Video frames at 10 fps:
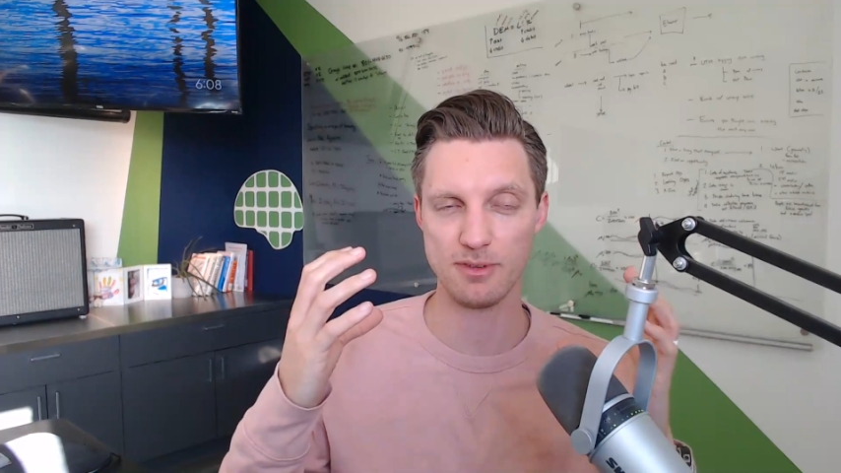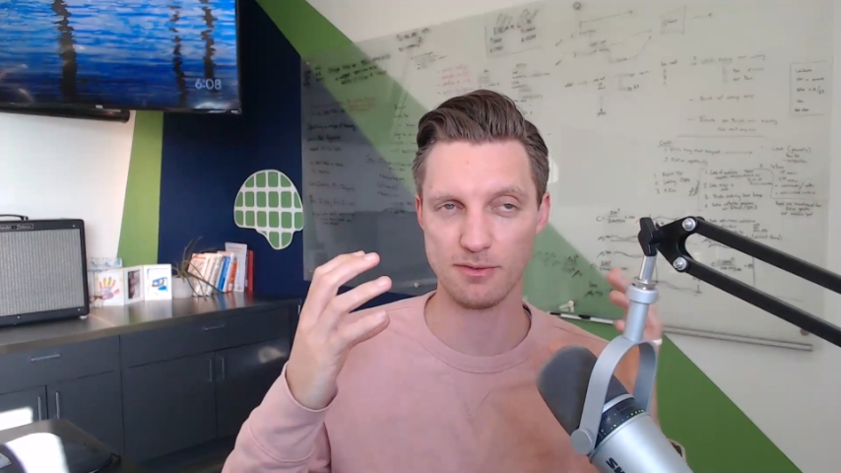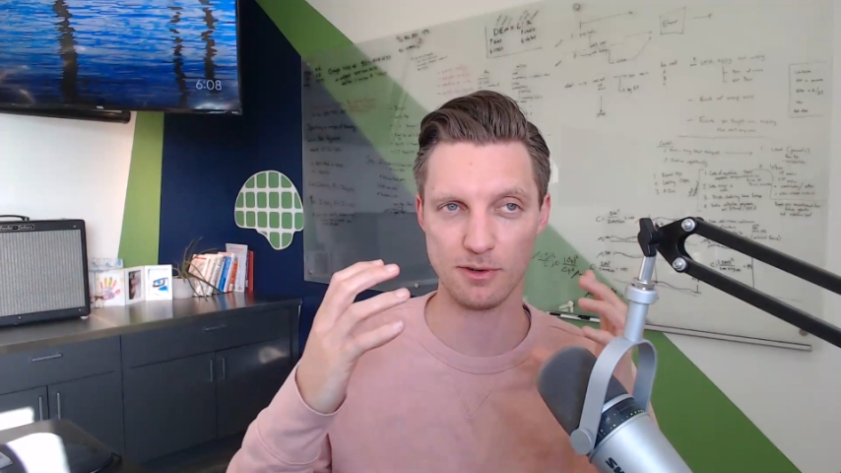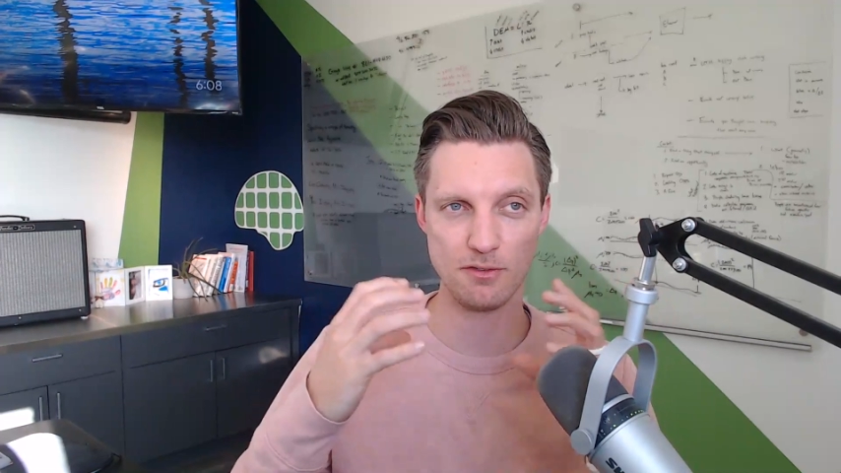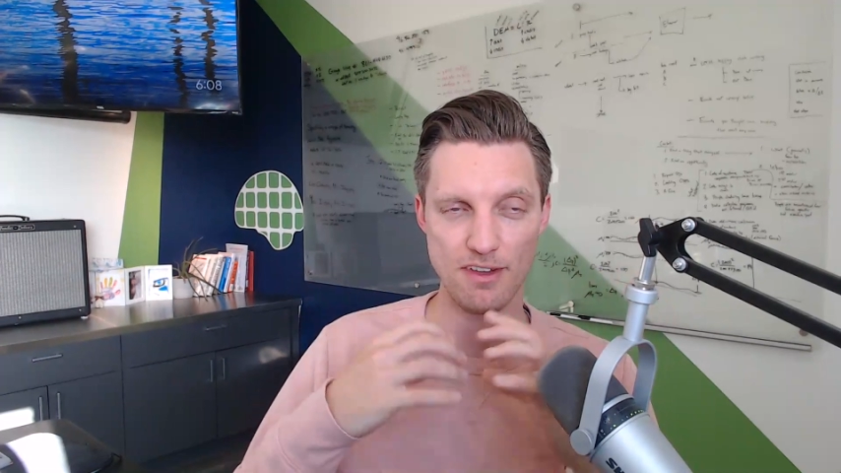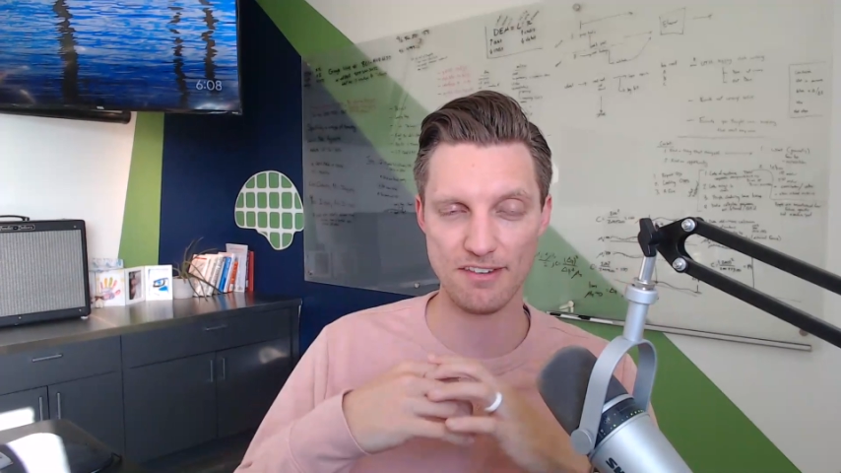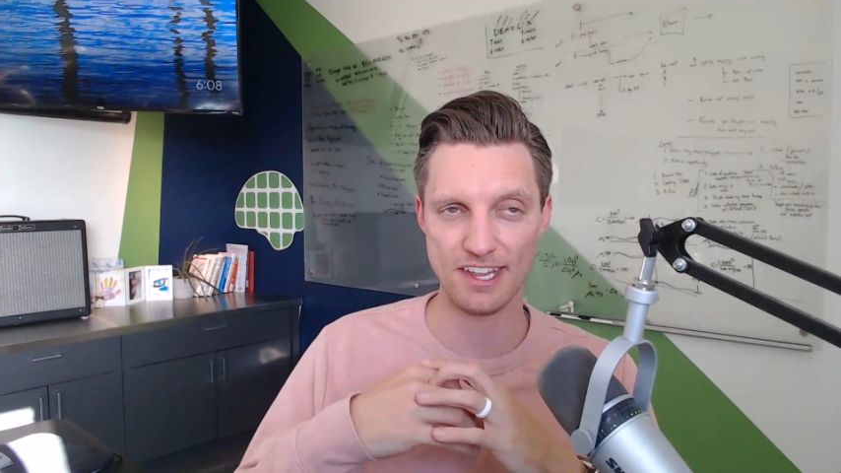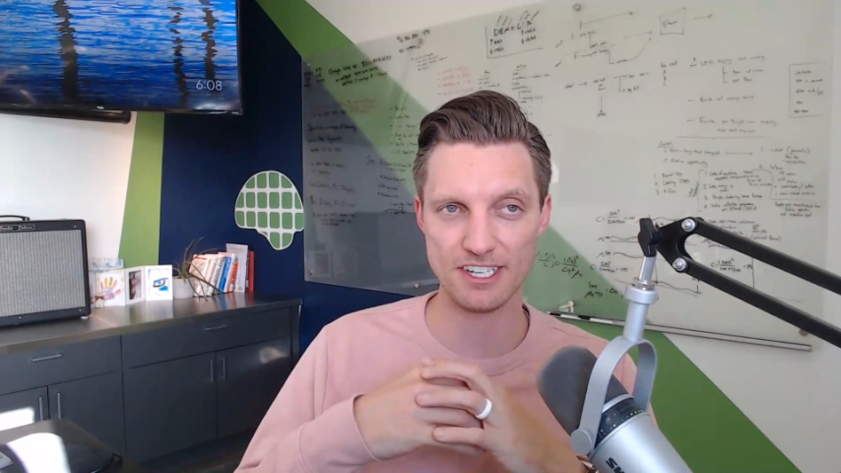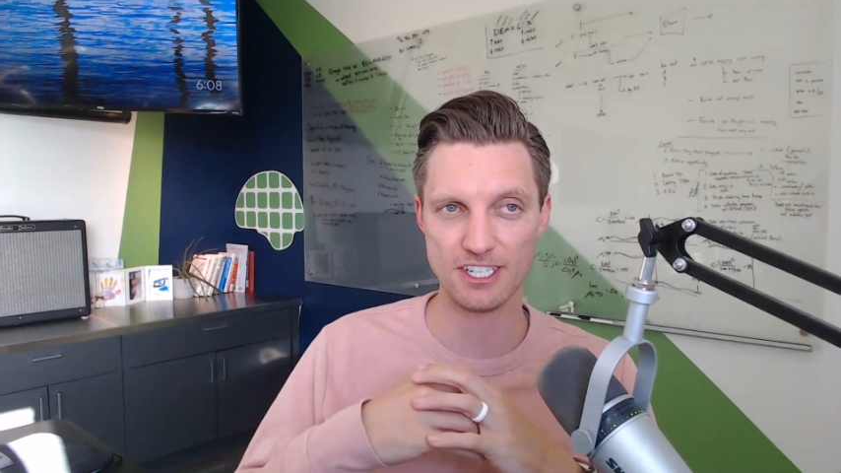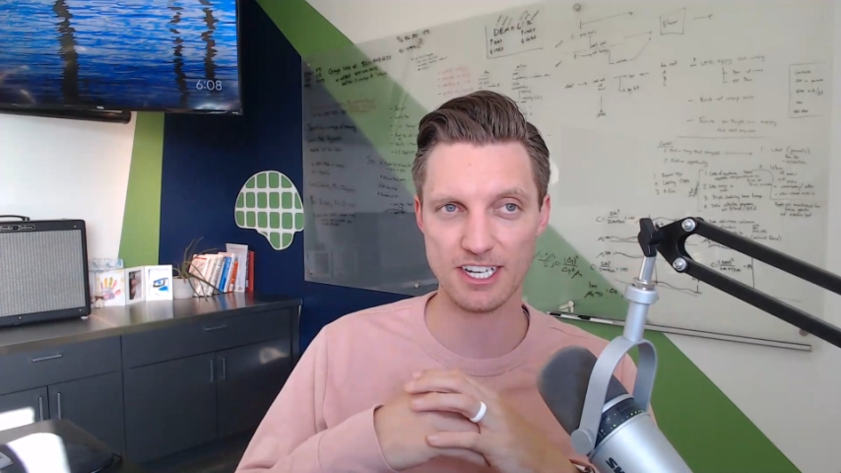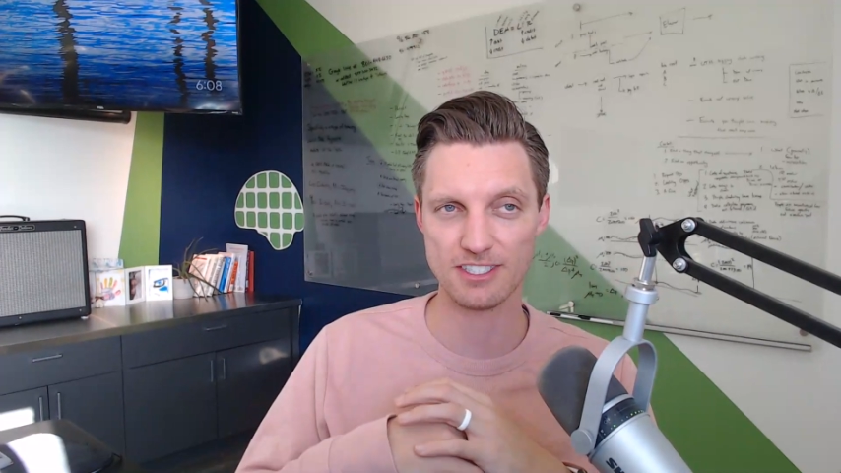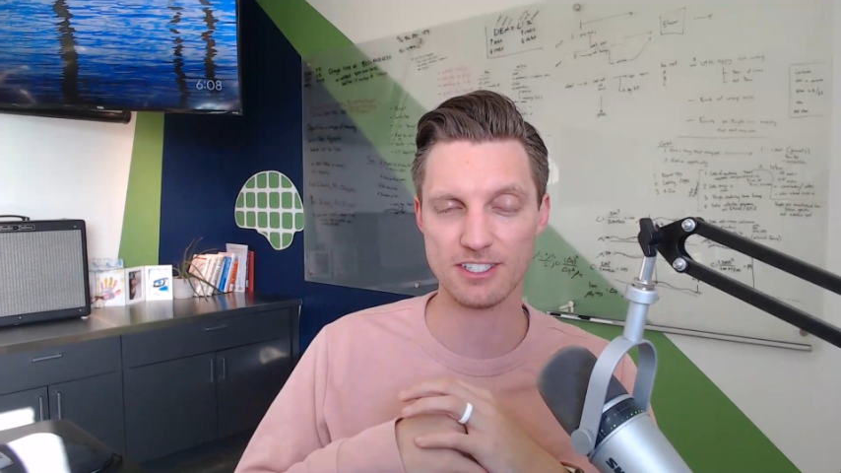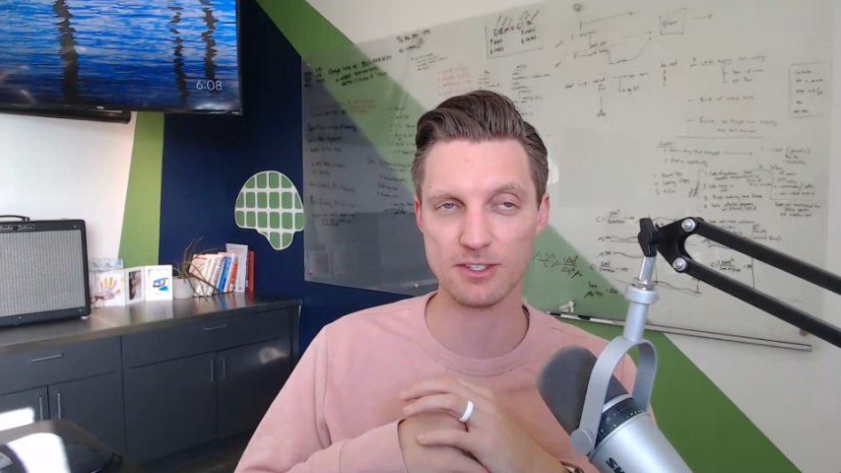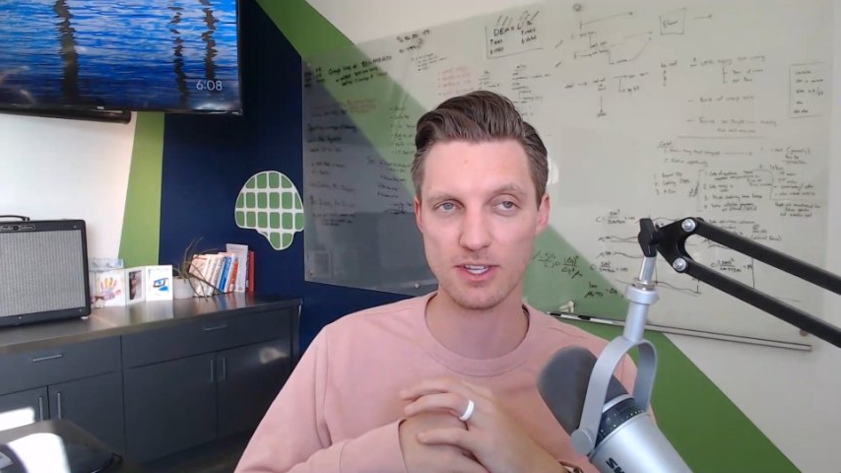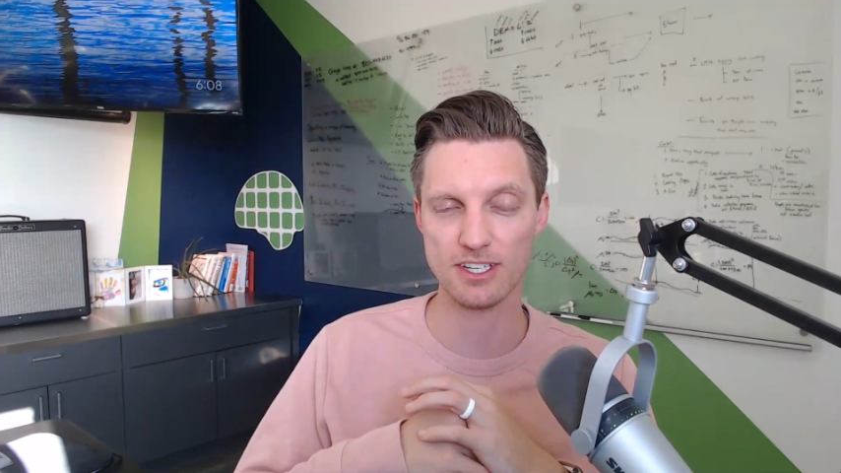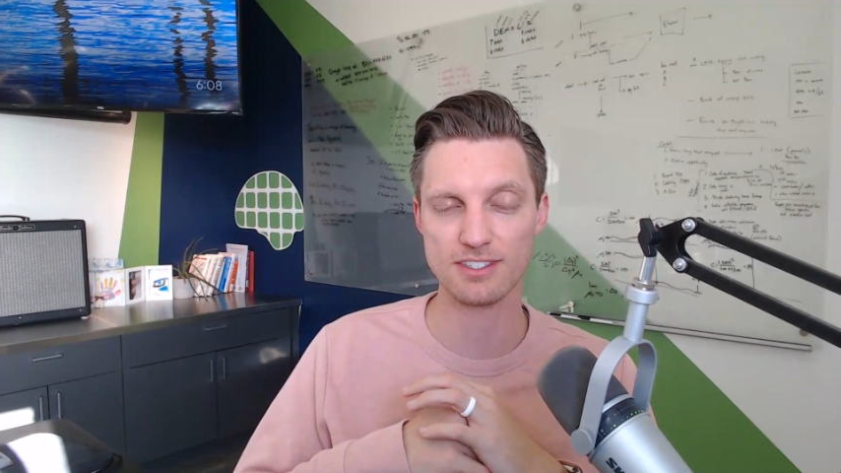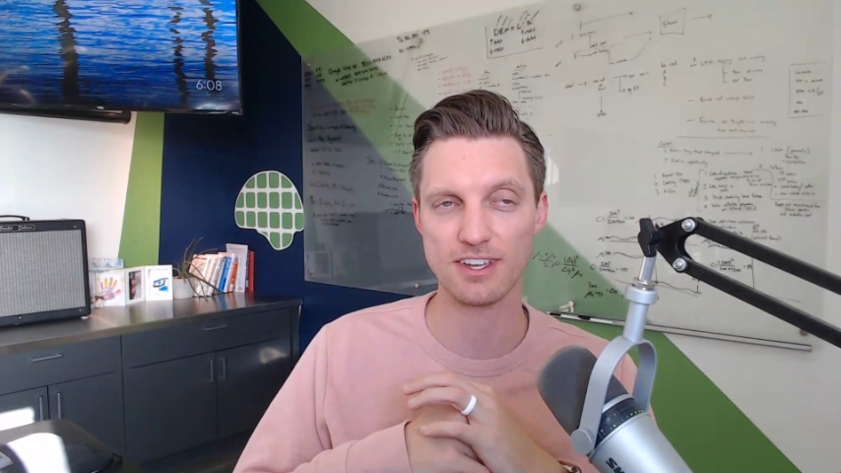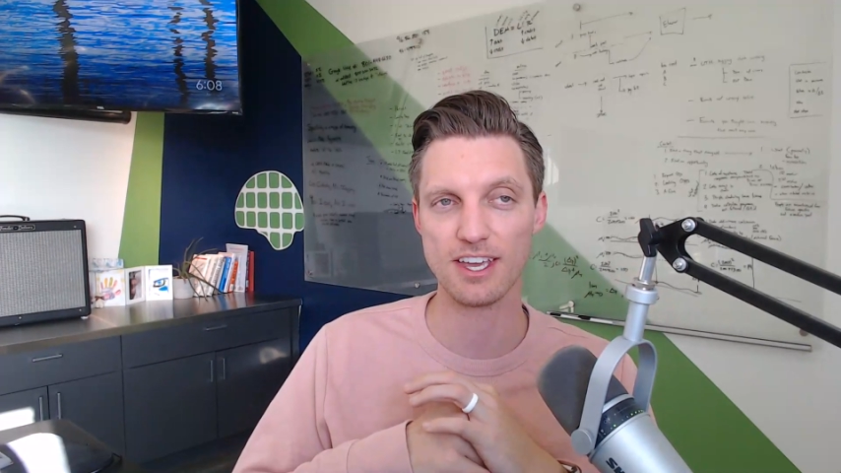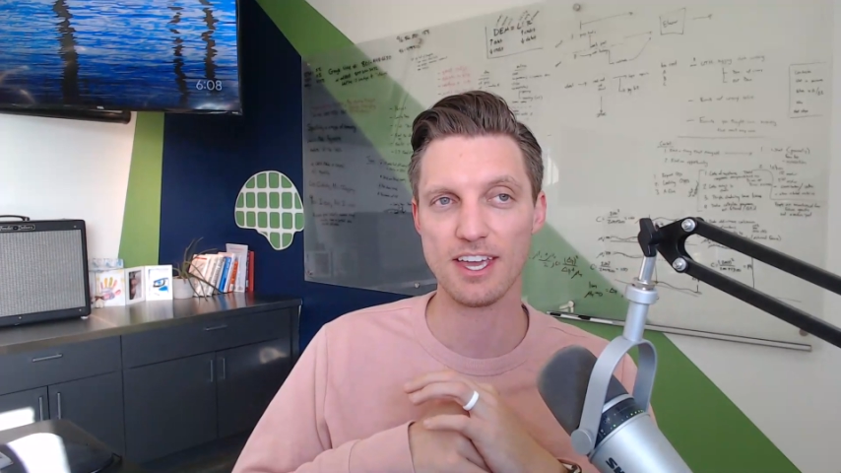before if you haven't had the chance to do this.